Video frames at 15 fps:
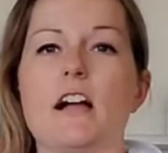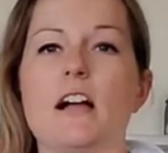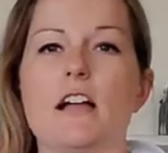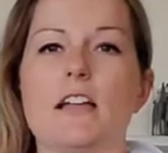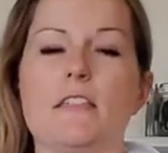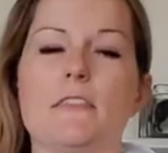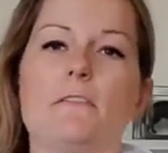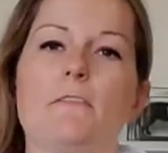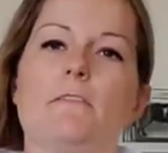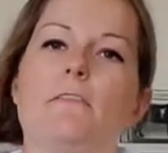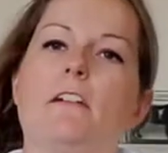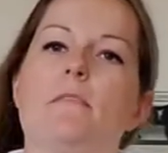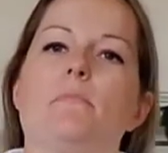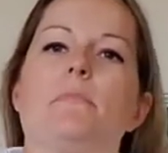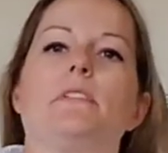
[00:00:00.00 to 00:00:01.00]
high in the
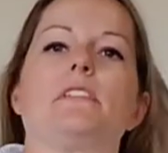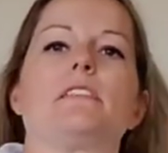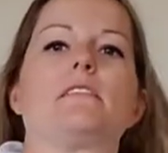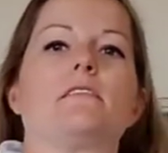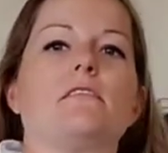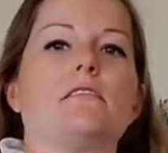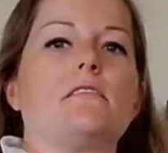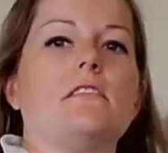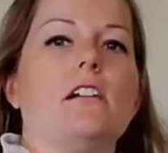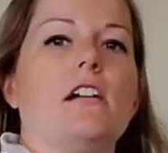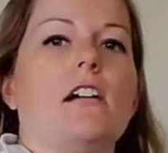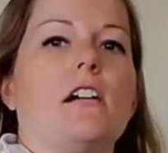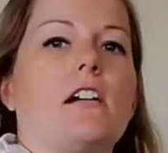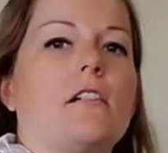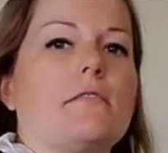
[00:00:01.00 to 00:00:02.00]
front, but still
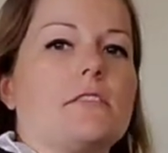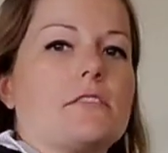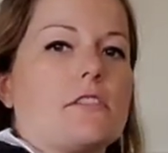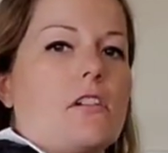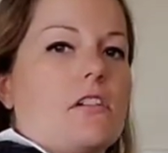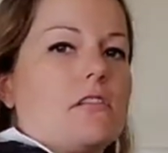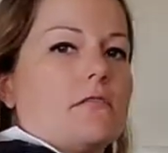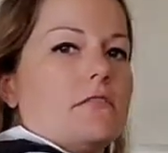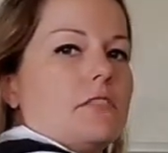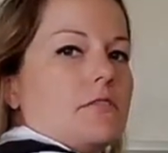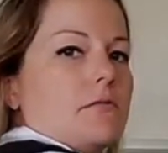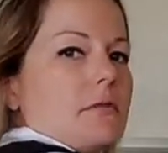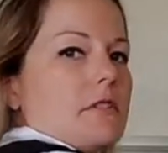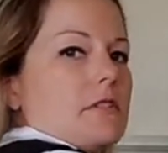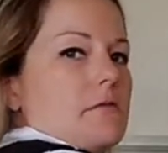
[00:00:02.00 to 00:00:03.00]
covers all of
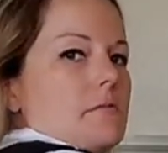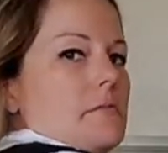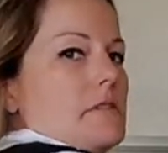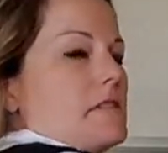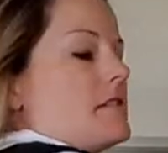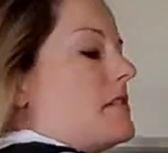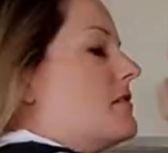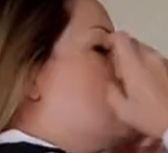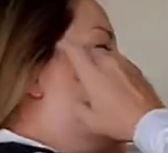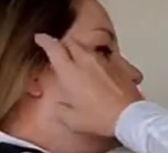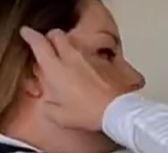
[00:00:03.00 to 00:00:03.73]
your ribs.